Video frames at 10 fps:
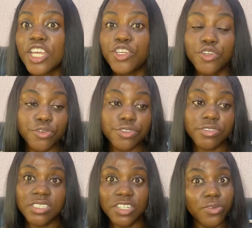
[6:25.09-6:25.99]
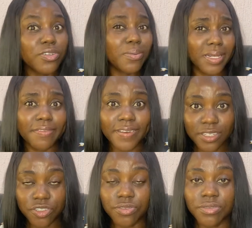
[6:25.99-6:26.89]
You know those, you know, normally
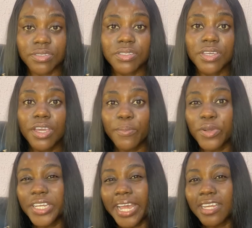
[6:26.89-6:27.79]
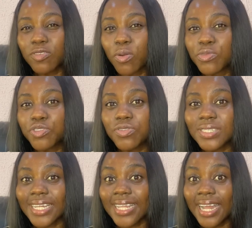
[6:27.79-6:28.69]
flat shoes, but there are some shoes
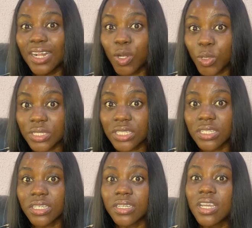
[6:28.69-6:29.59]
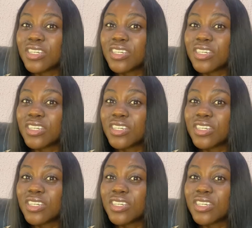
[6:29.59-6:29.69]
that are glossy.